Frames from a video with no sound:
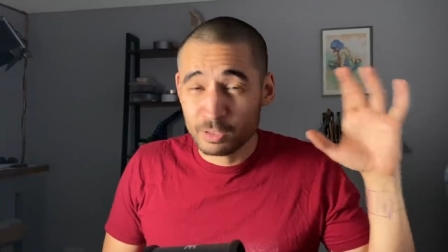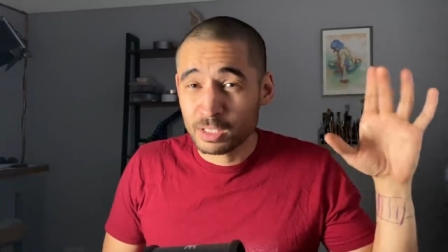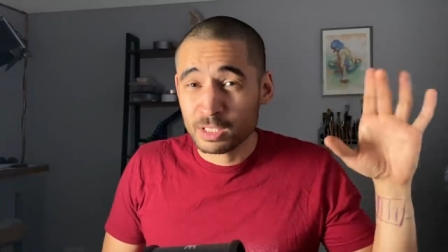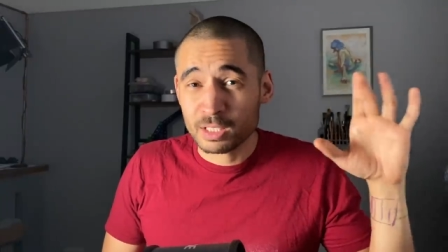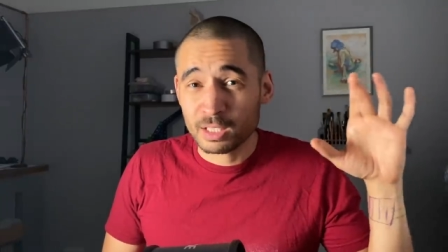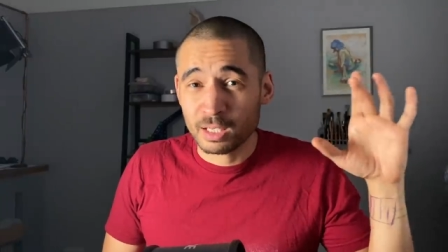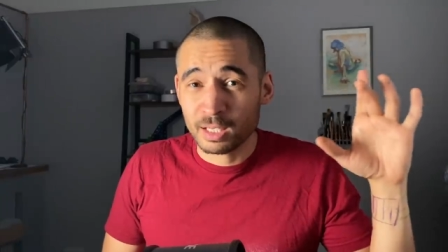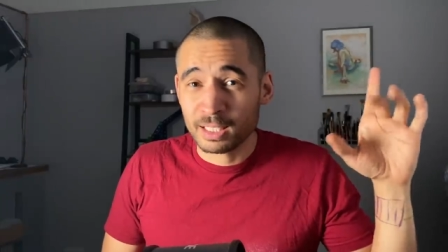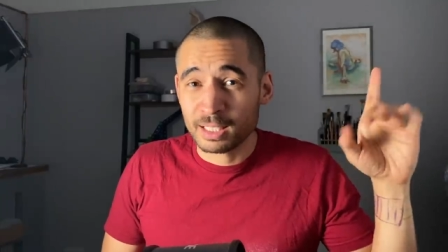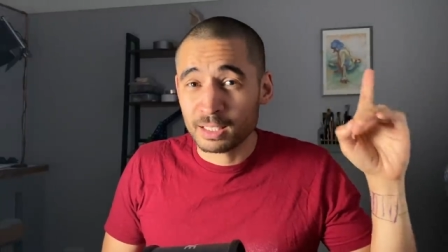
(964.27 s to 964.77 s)
just
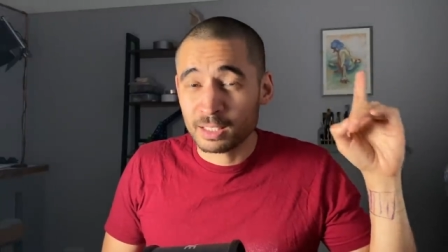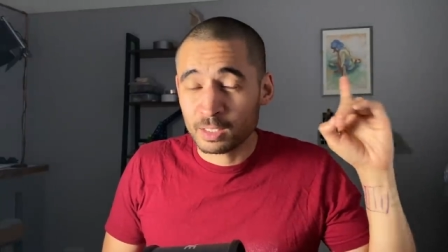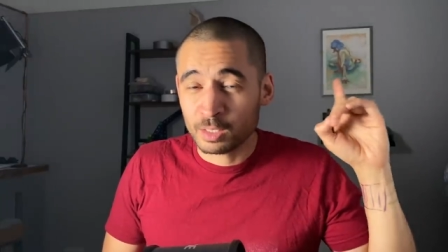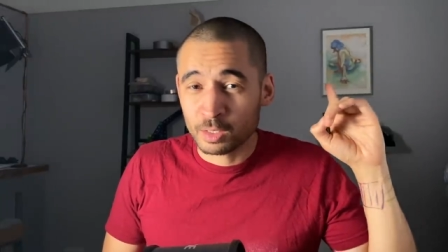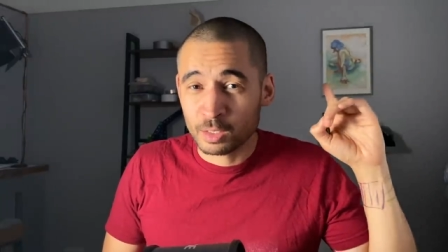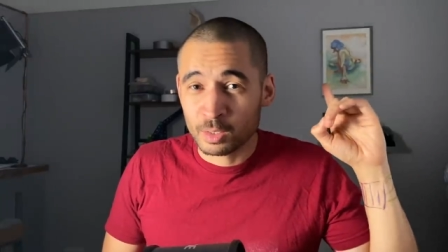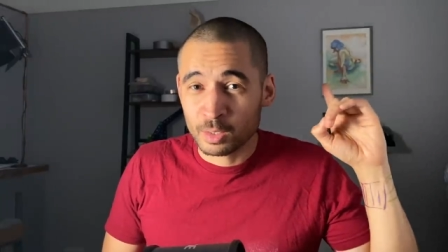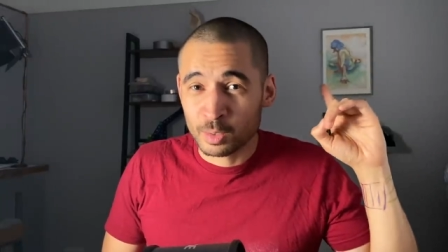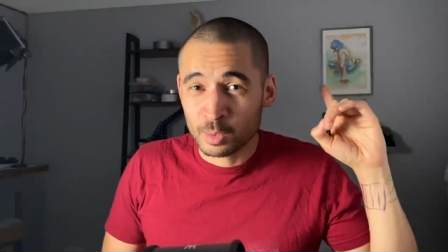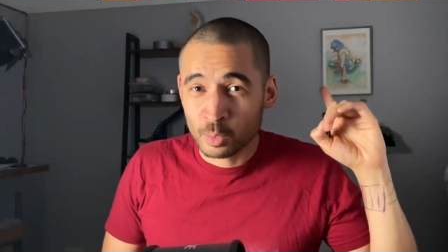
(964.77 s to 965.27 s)
started the
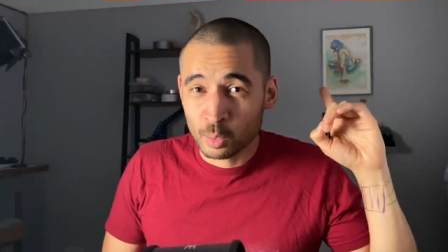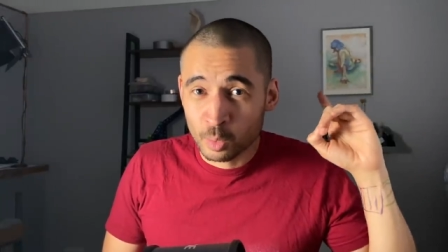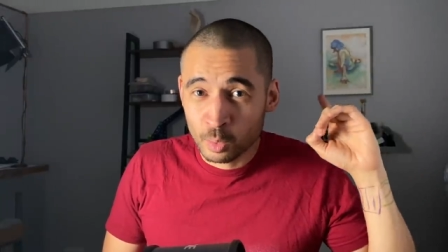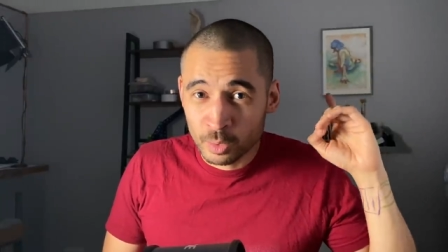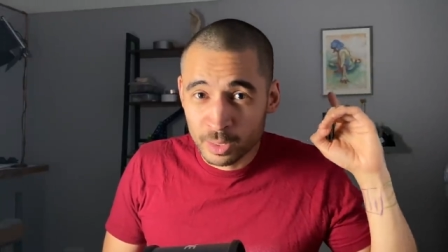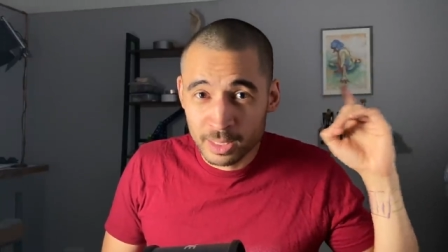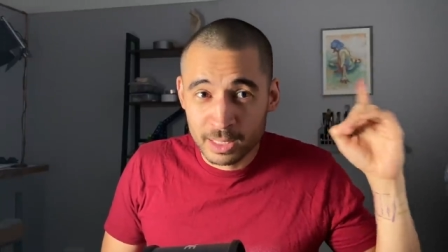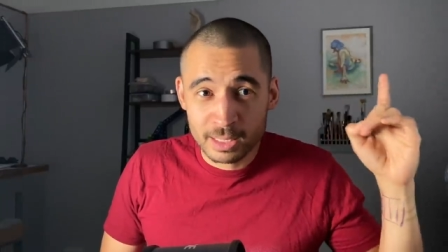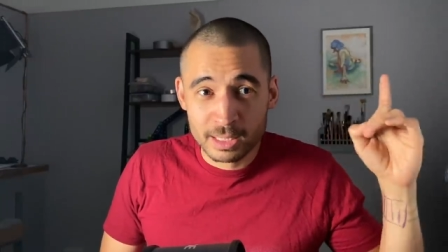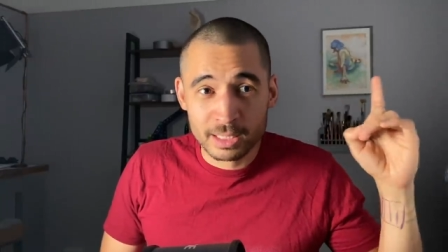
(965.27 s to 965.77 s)

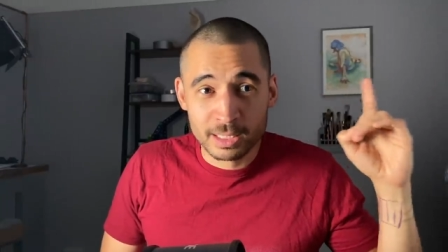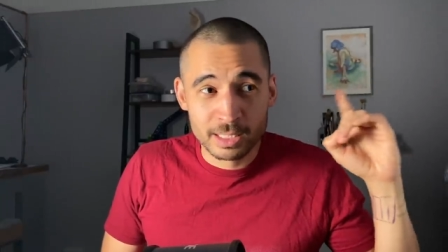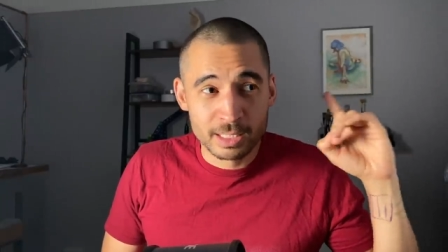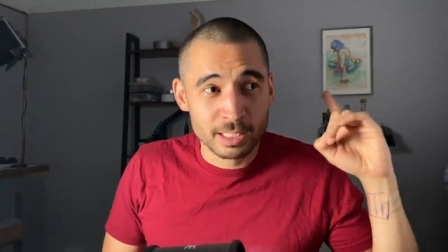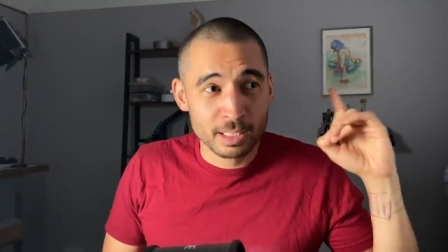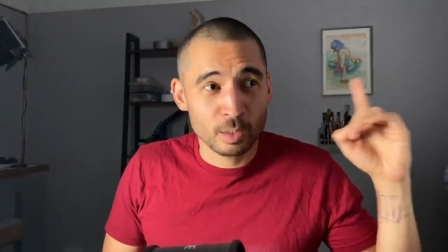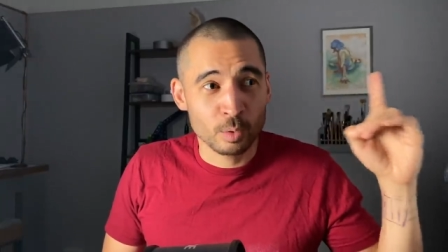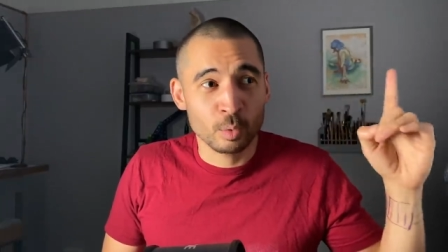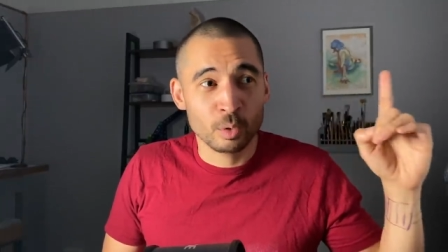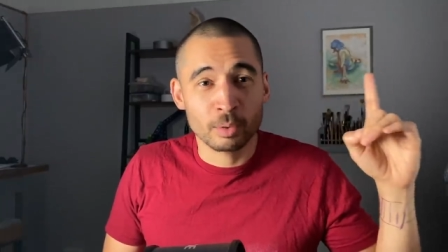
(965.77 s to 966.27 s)

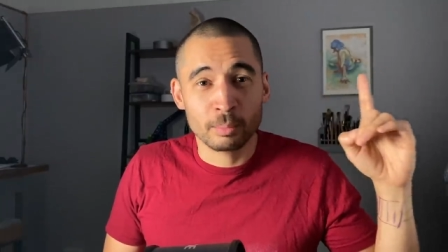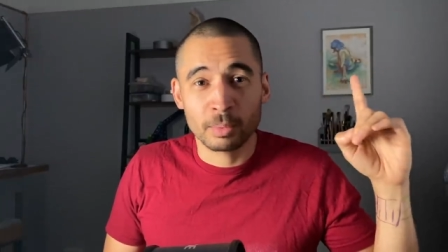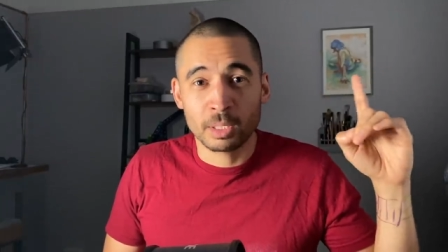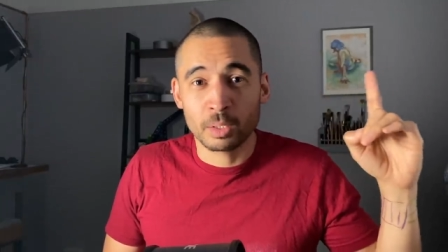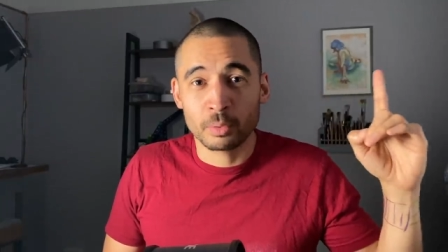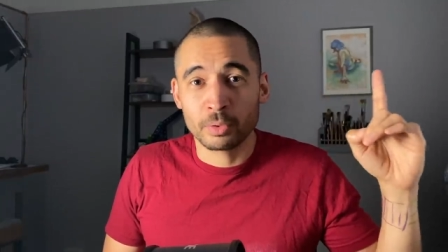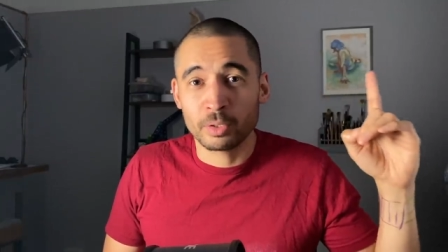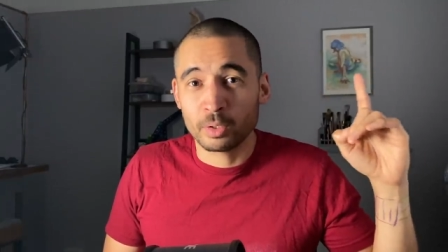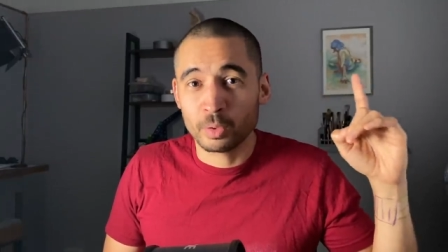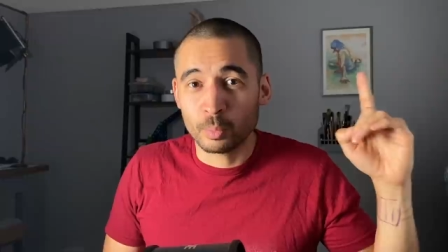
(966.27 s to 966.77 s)
noisiest
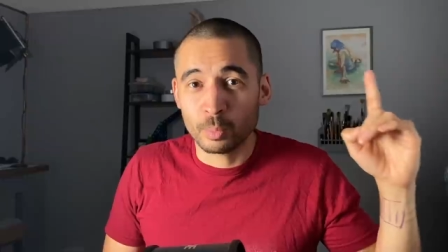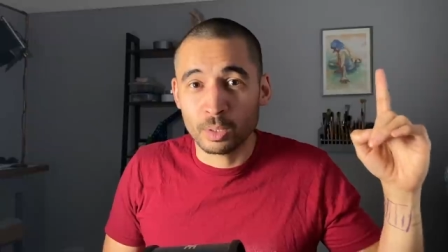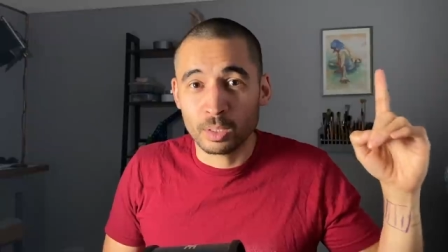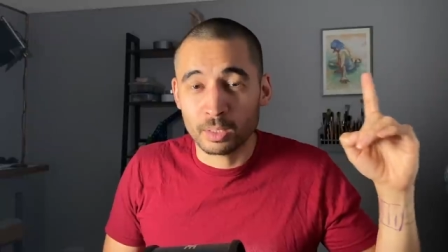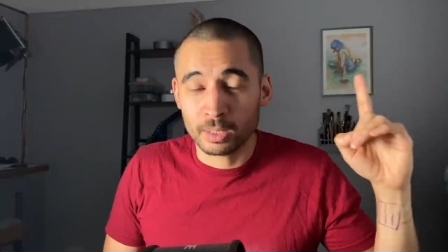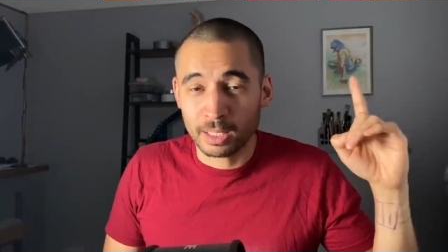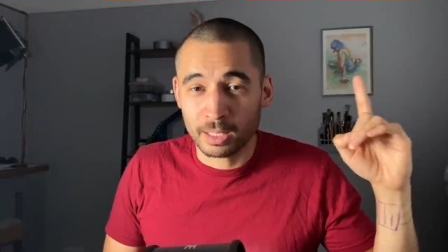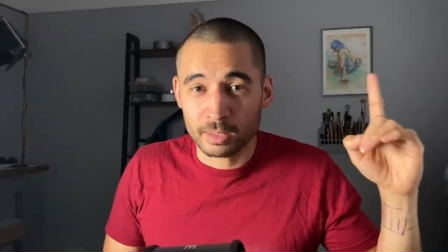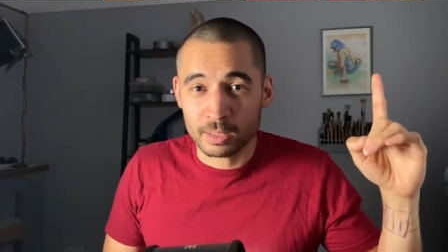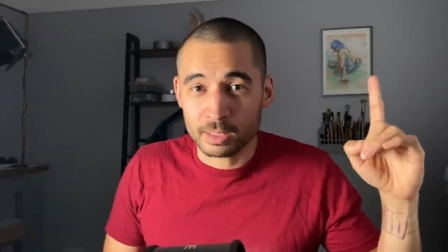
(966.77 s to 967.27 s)
lawnmower in the
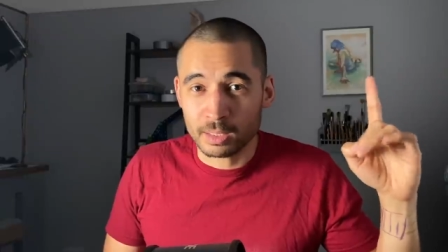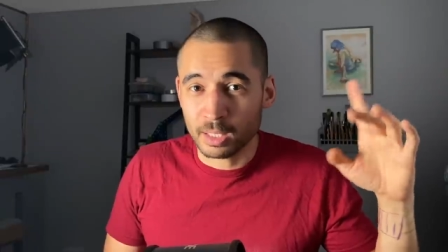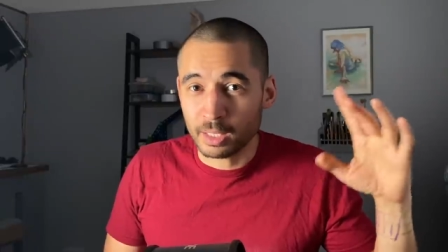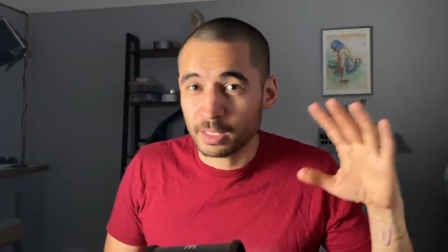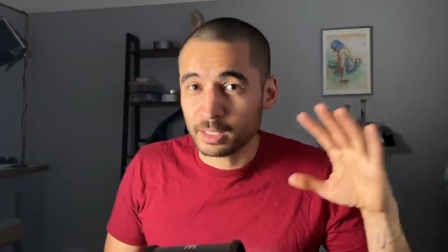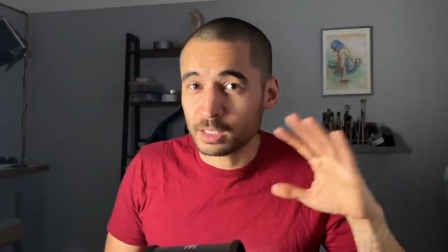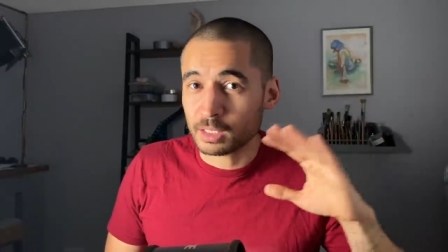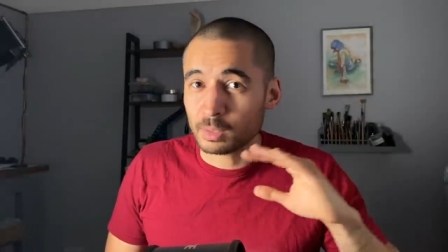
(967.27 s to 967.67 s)
world outside,